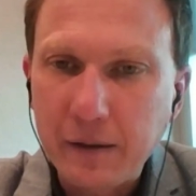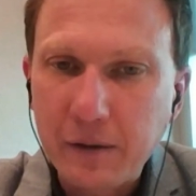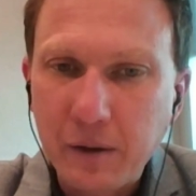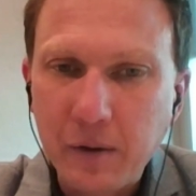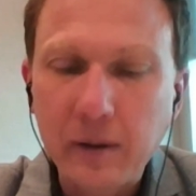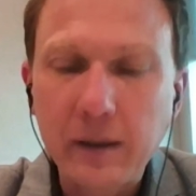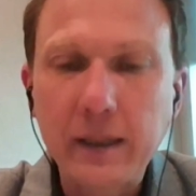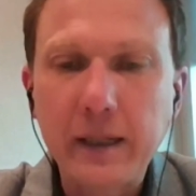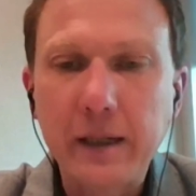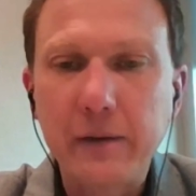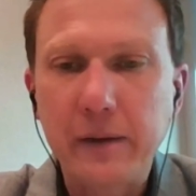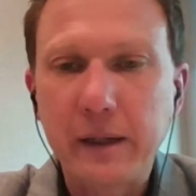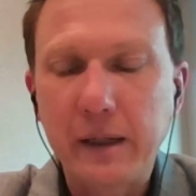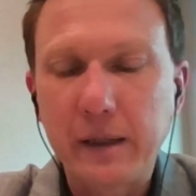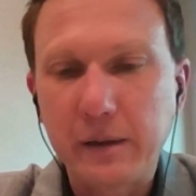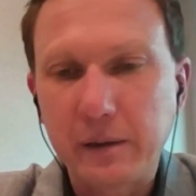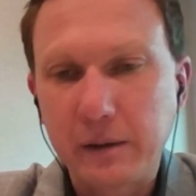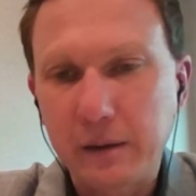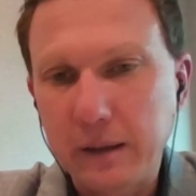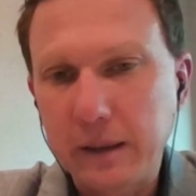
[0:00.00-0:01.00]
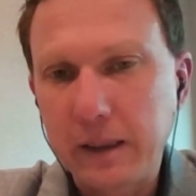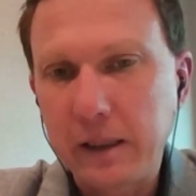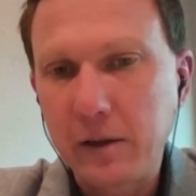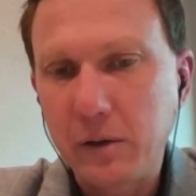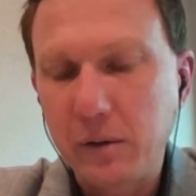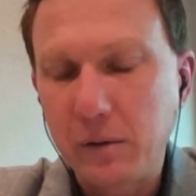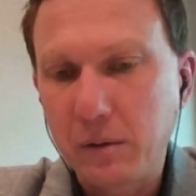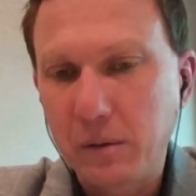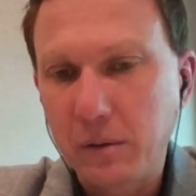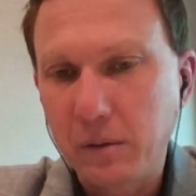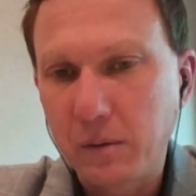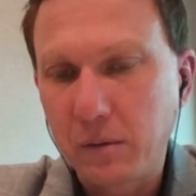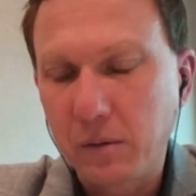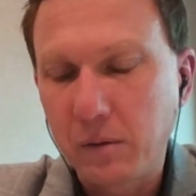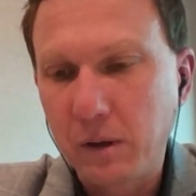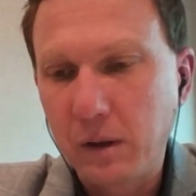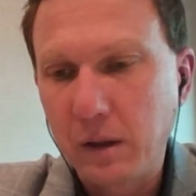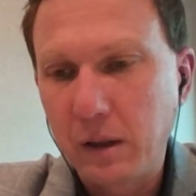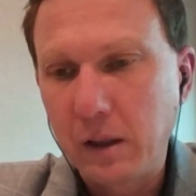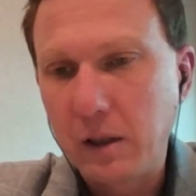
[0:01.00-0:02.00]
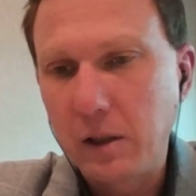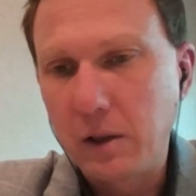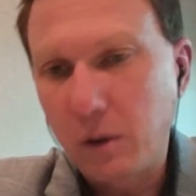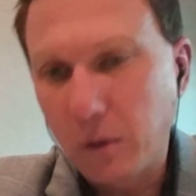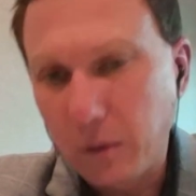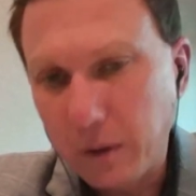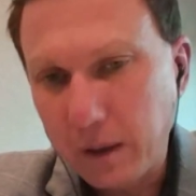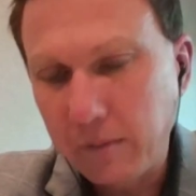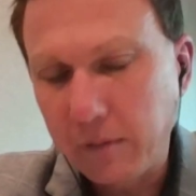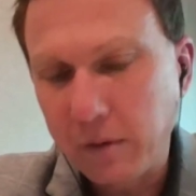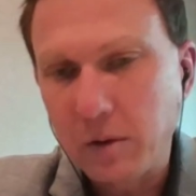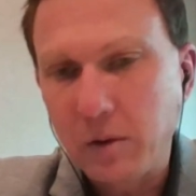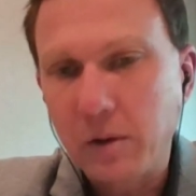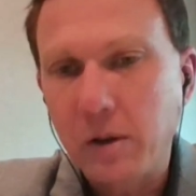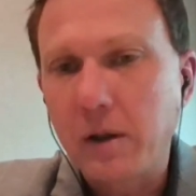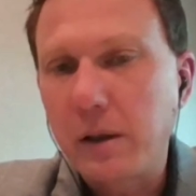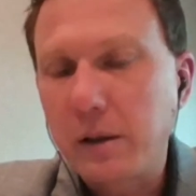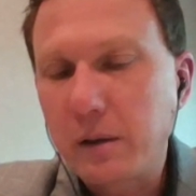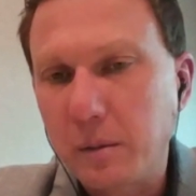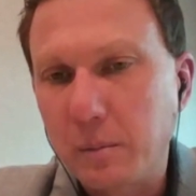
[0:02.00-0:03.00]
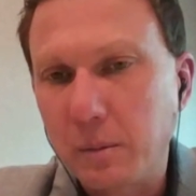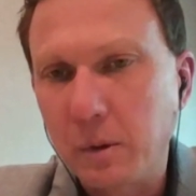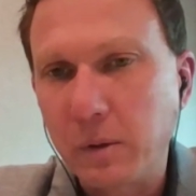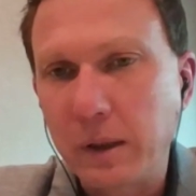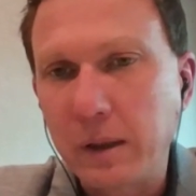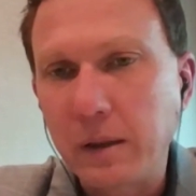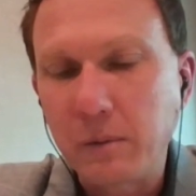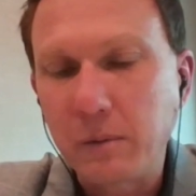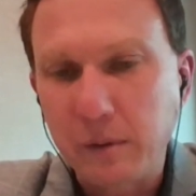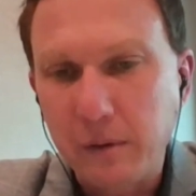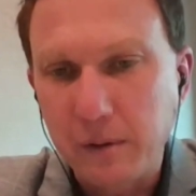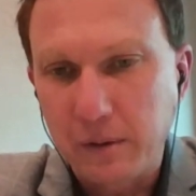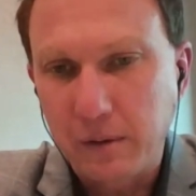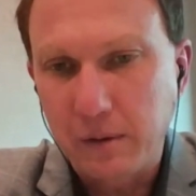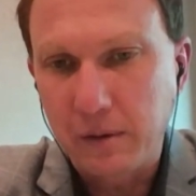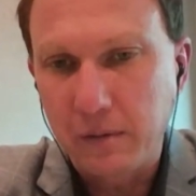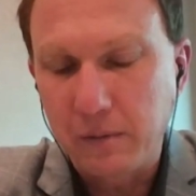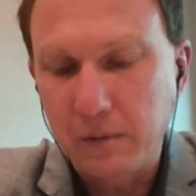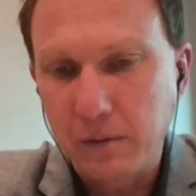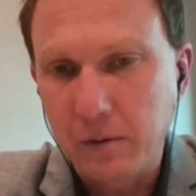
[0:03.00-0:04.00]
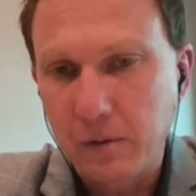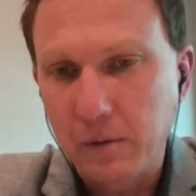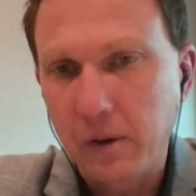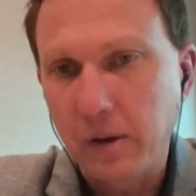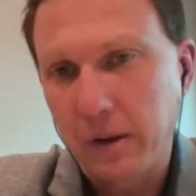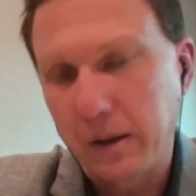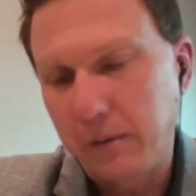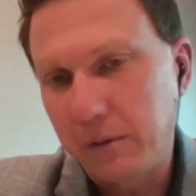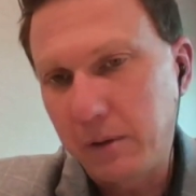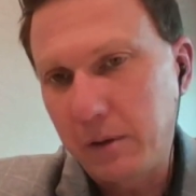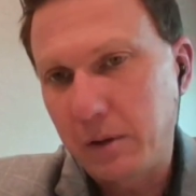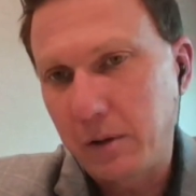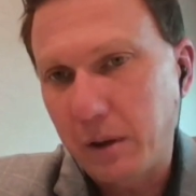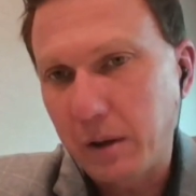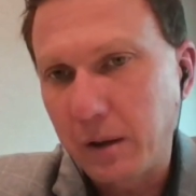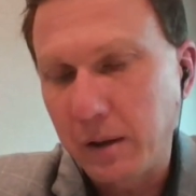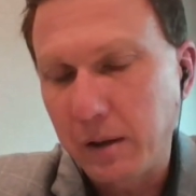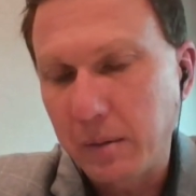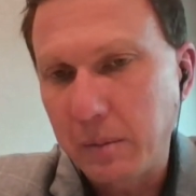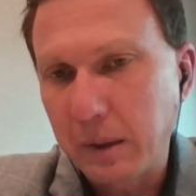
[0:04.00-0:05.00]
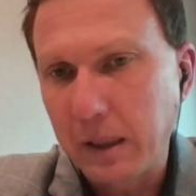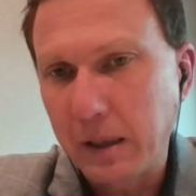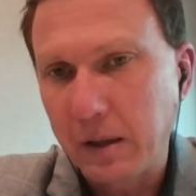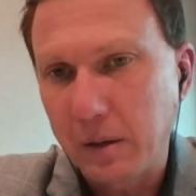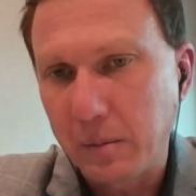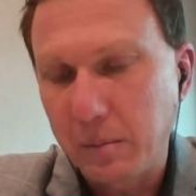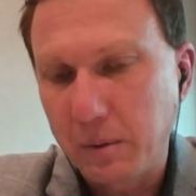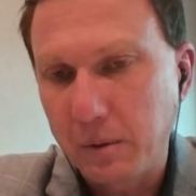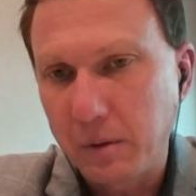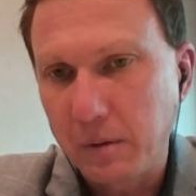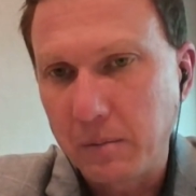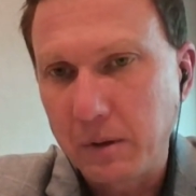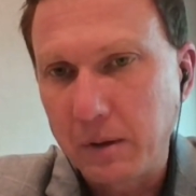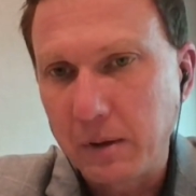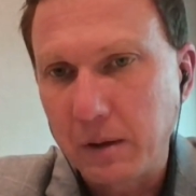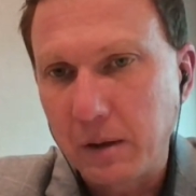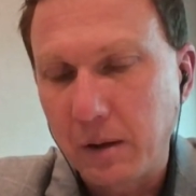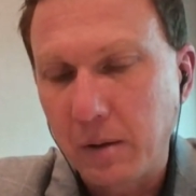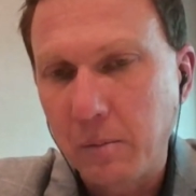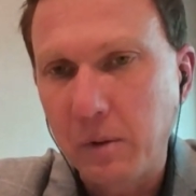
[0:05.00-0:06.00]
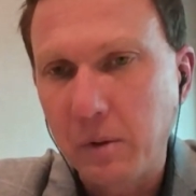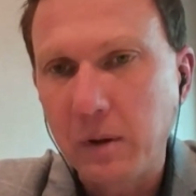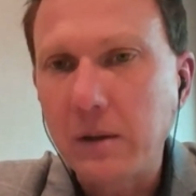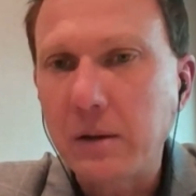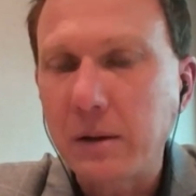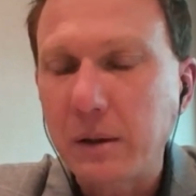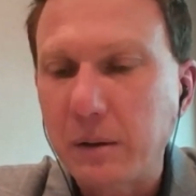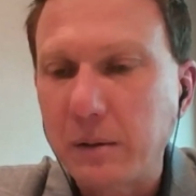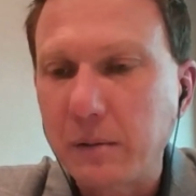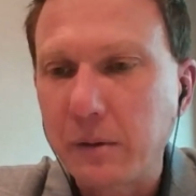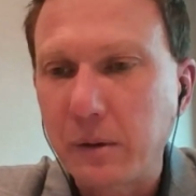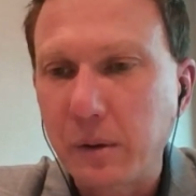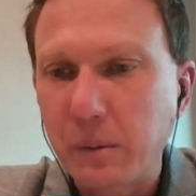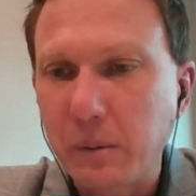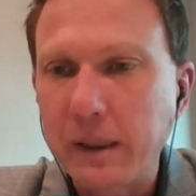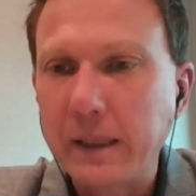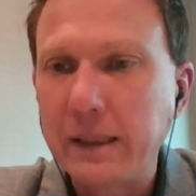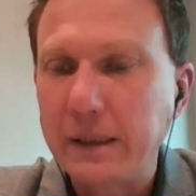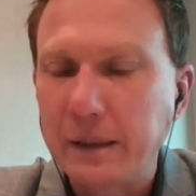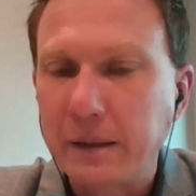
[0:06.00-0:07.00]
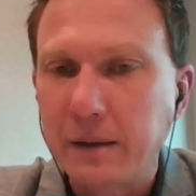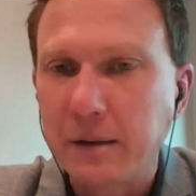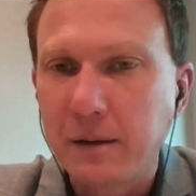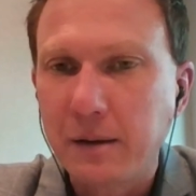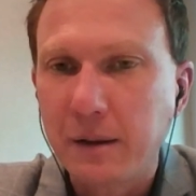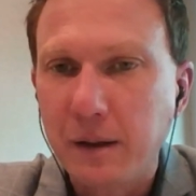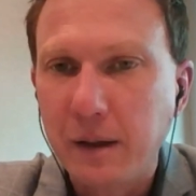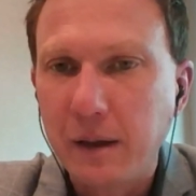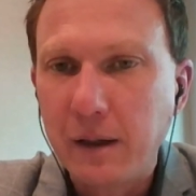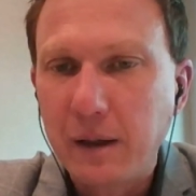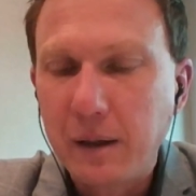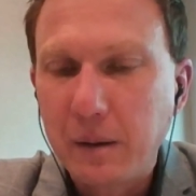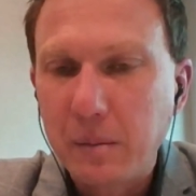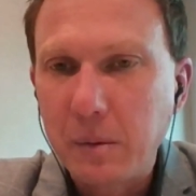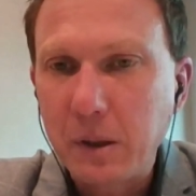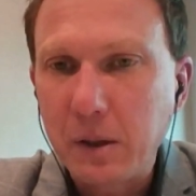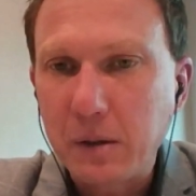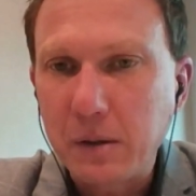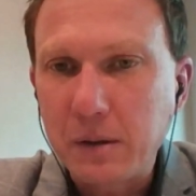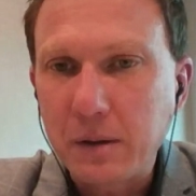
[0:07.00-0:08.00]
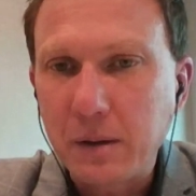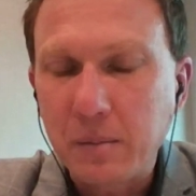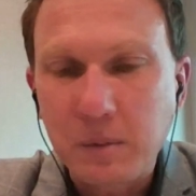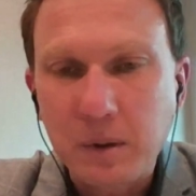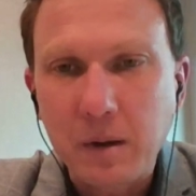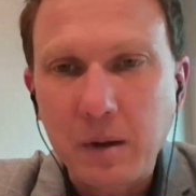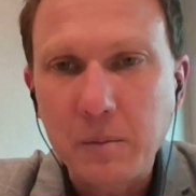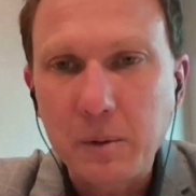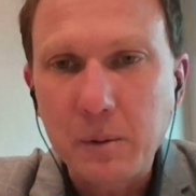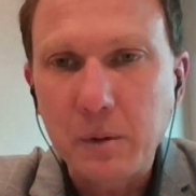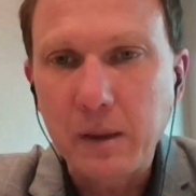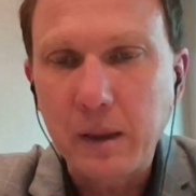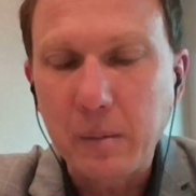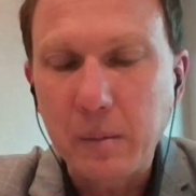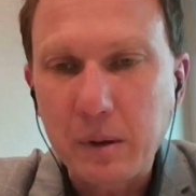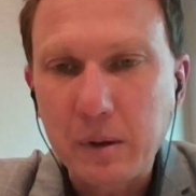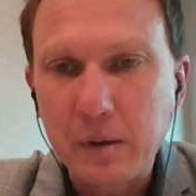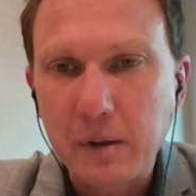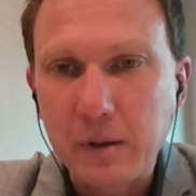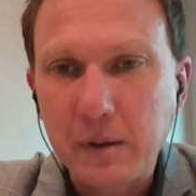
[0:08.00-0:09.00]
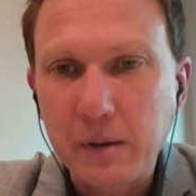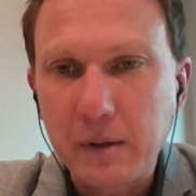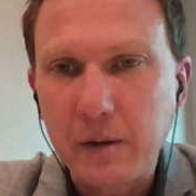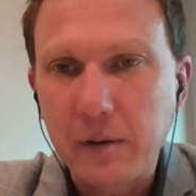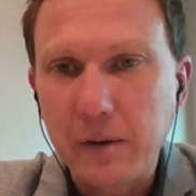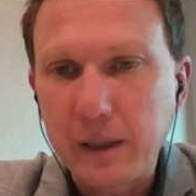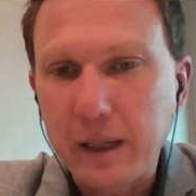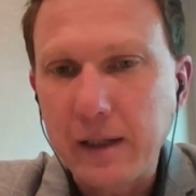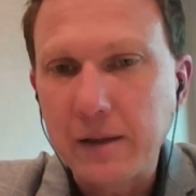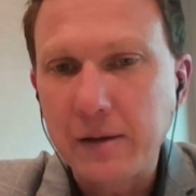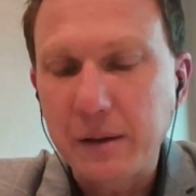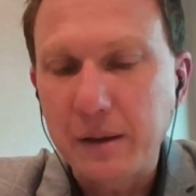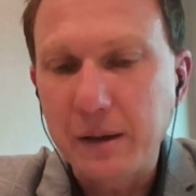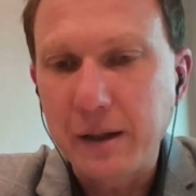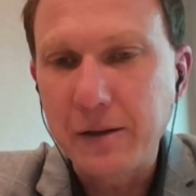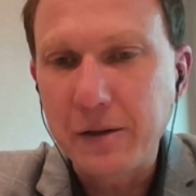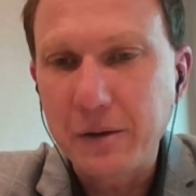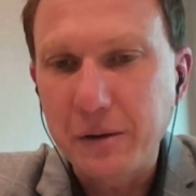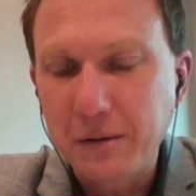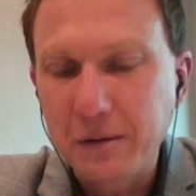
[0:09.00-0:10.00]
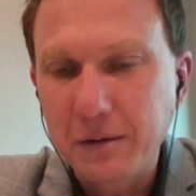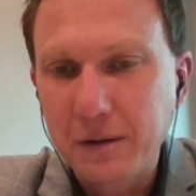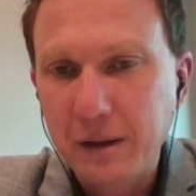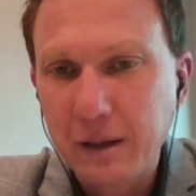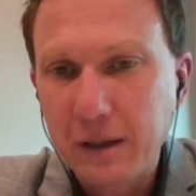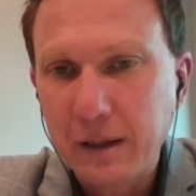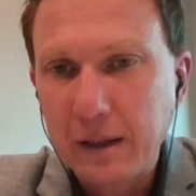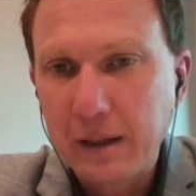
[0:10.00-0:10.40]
allow that to lead you to not even trying to book in with the service or not even trying to make an appointment. Put yourself on a wait list, because sometimes what happens is there are cancellations